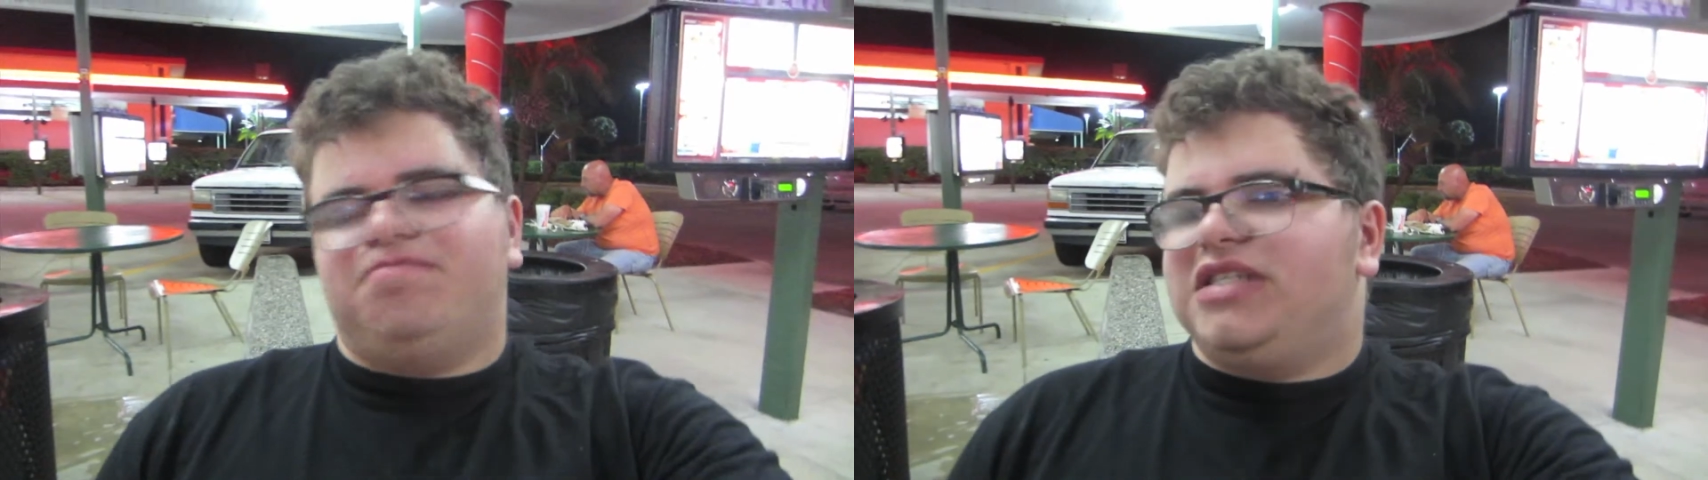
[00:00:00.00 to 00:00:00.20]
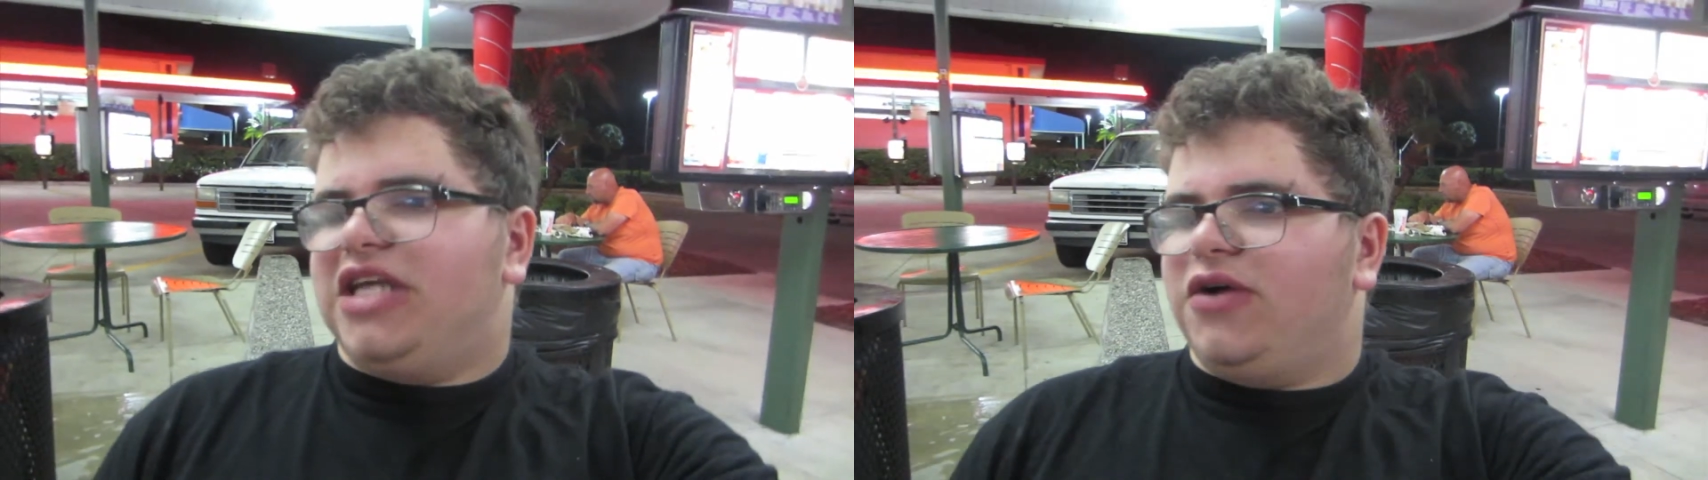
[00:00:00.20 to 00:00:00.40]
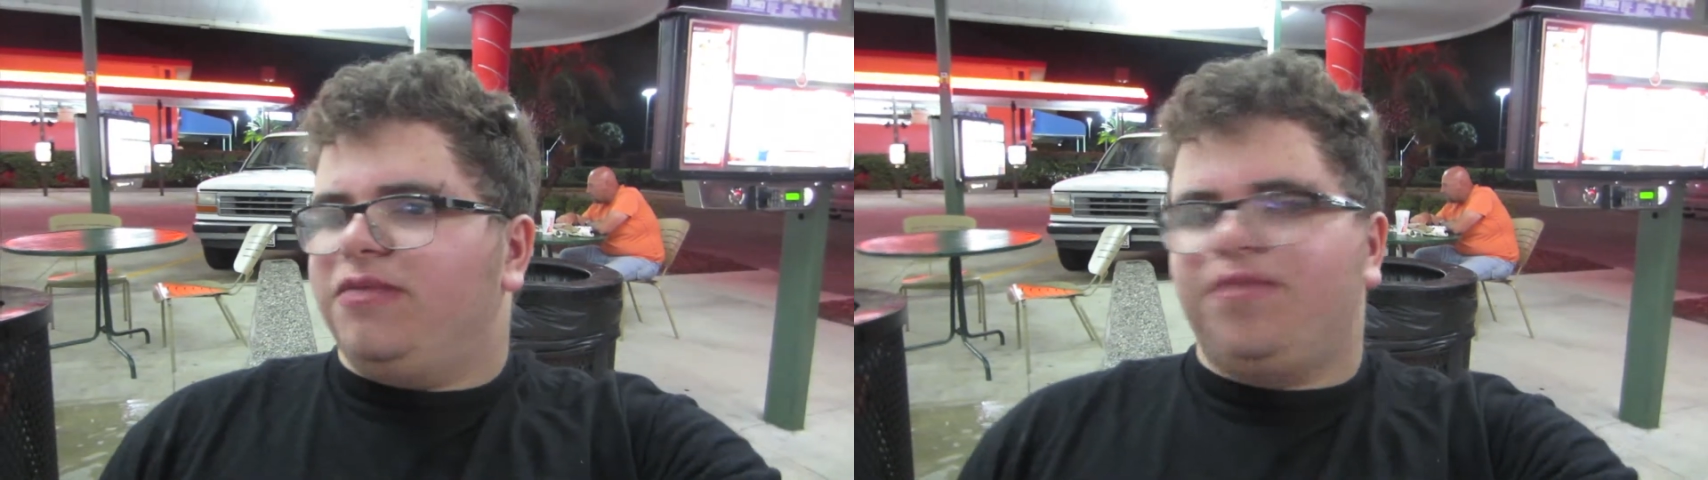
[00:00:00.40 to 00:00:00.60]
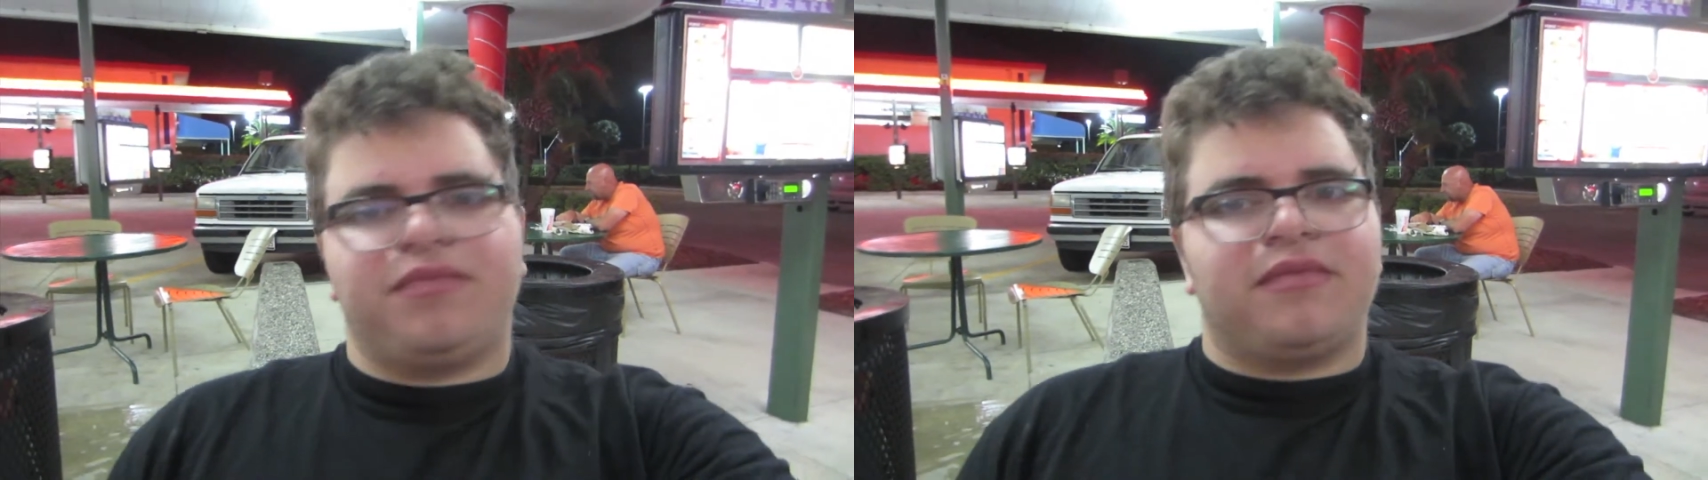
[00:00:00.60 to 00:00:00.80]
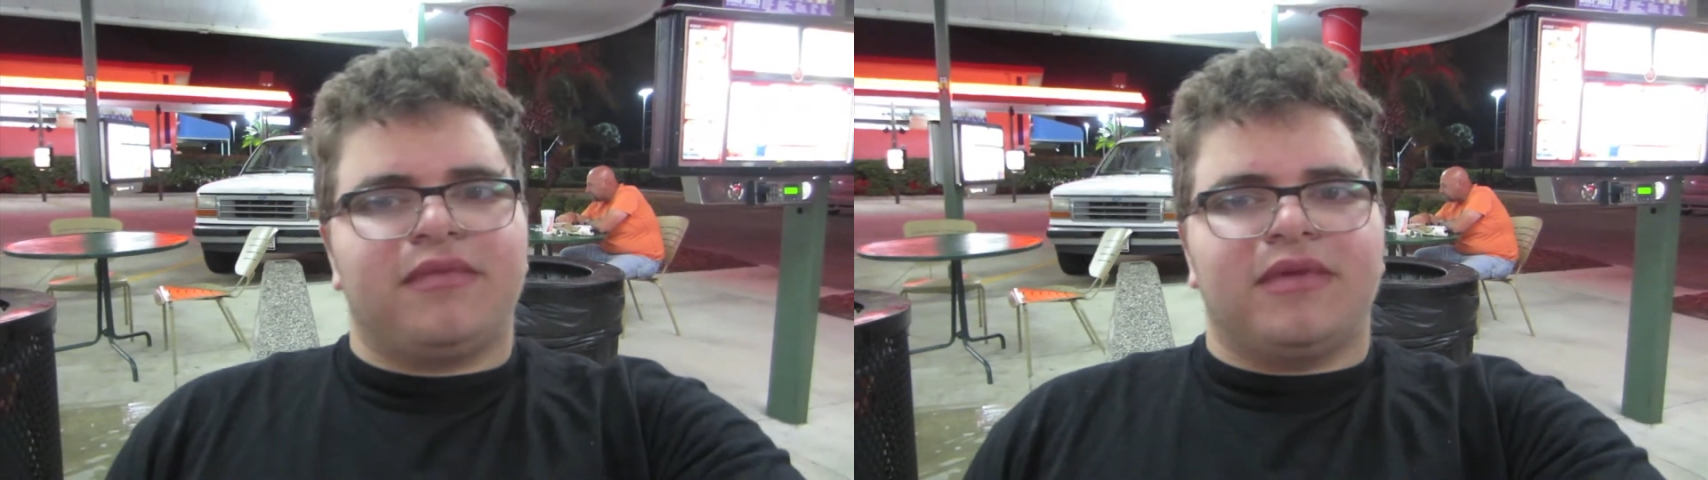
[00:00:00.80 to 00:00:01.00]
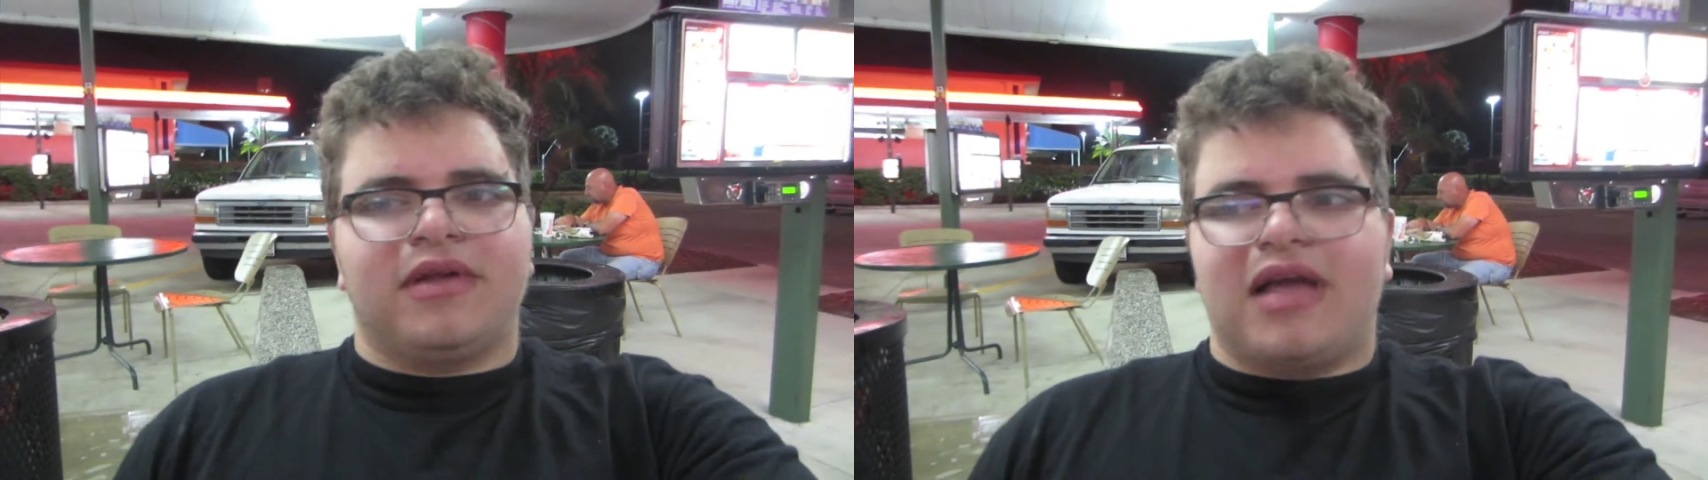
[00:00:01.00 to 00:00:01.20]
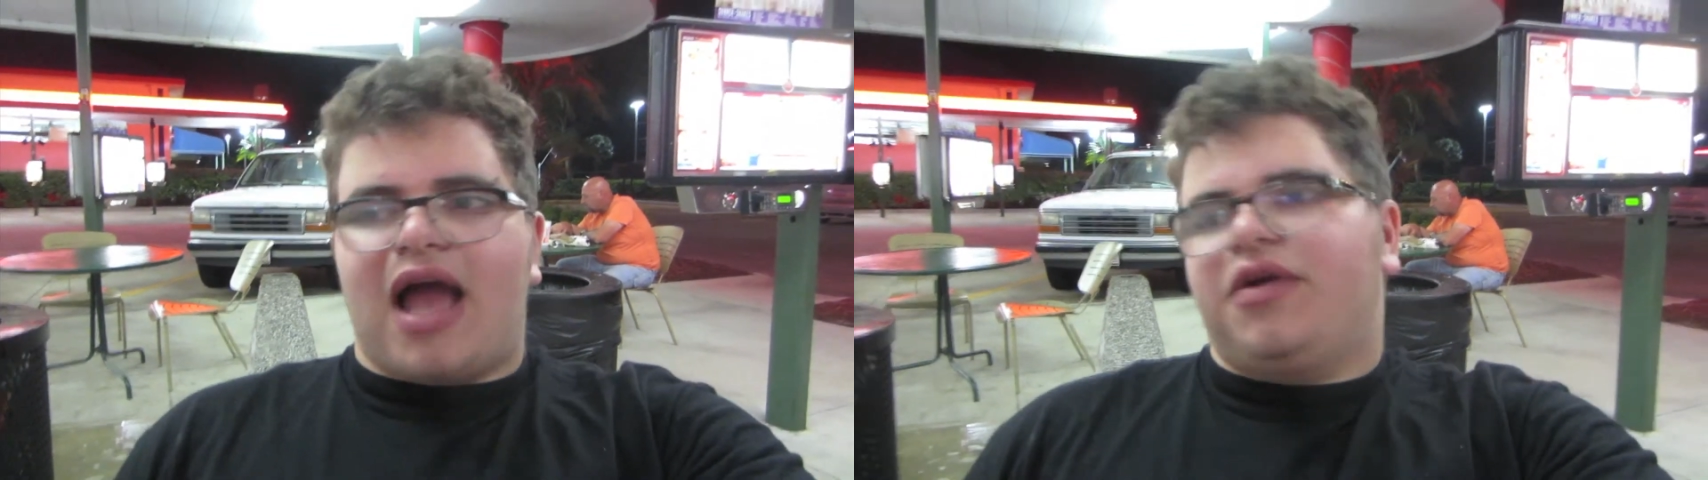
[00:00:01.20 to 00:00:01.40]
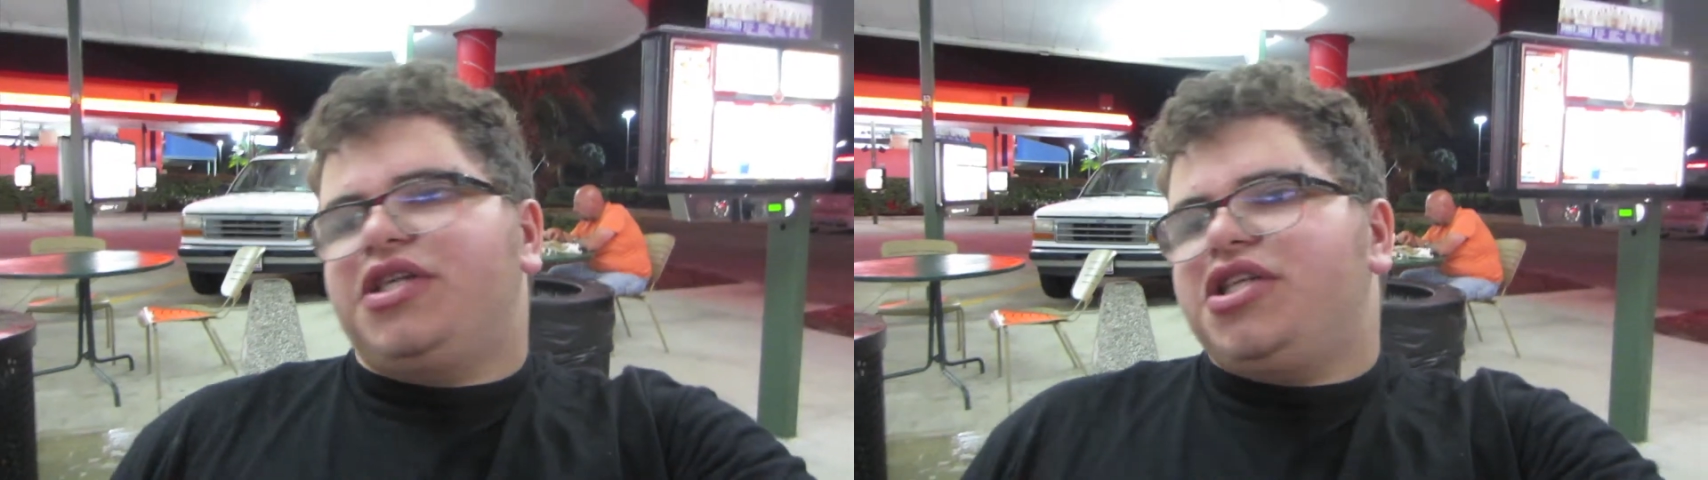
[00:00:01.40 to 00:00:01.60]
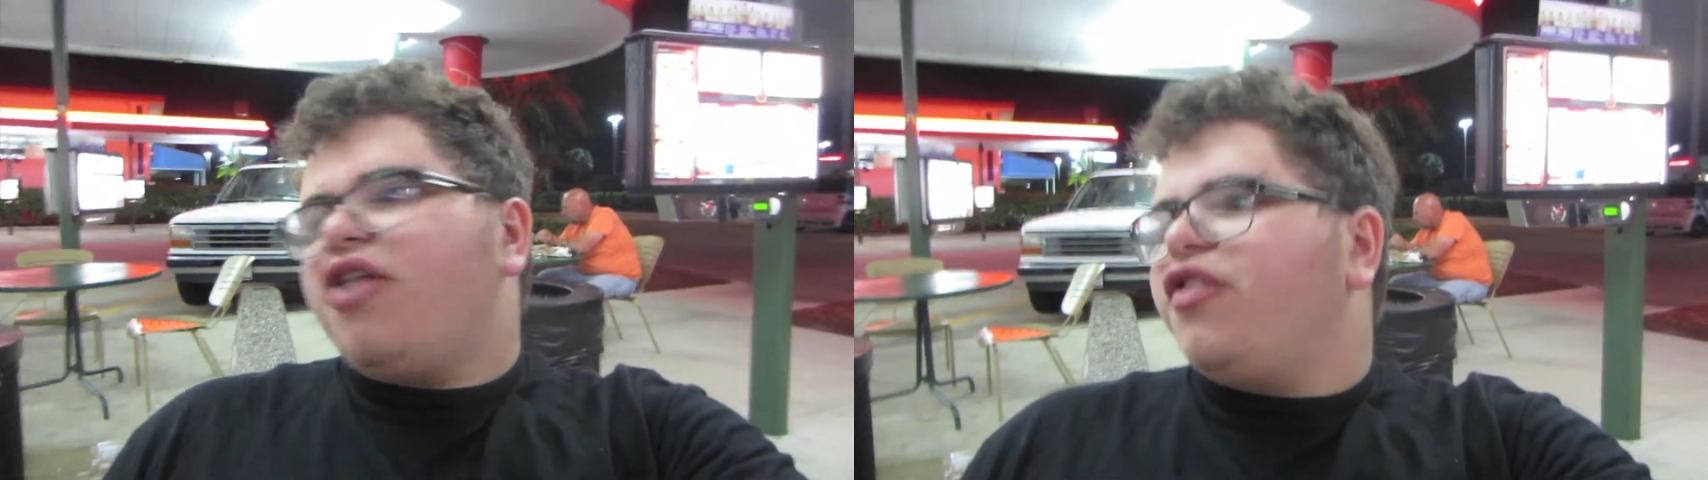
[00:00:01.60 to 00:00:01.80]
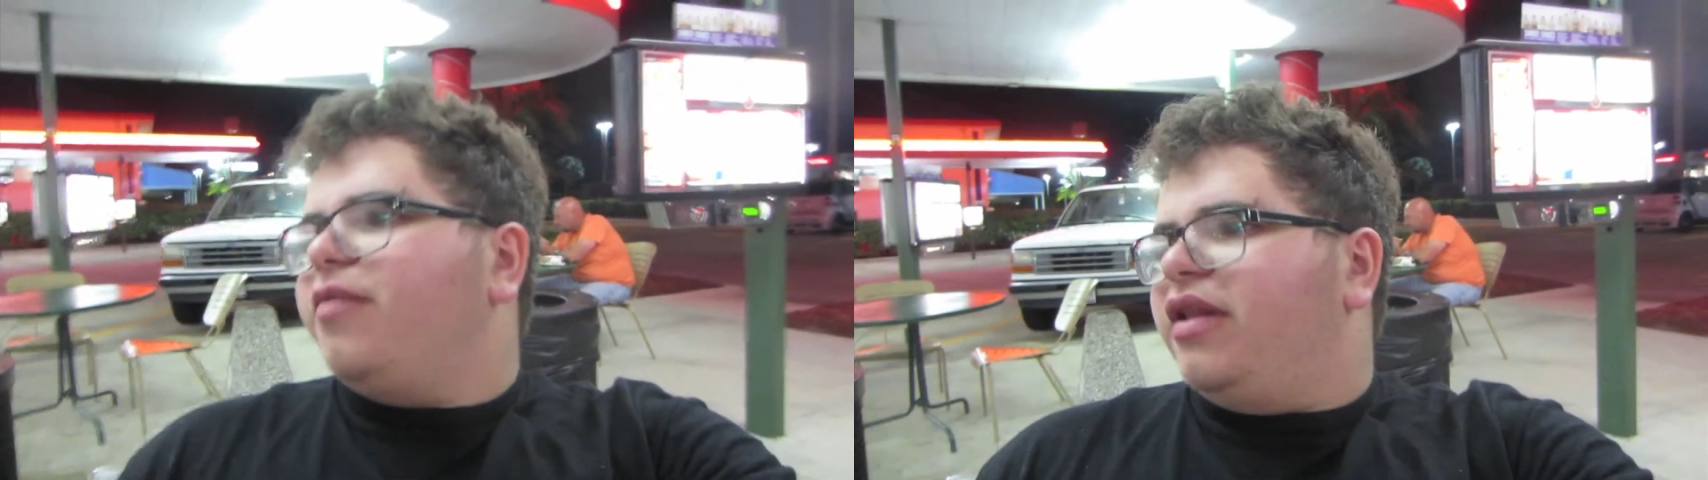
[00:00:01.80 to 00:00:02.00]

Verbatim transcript: So I would show them,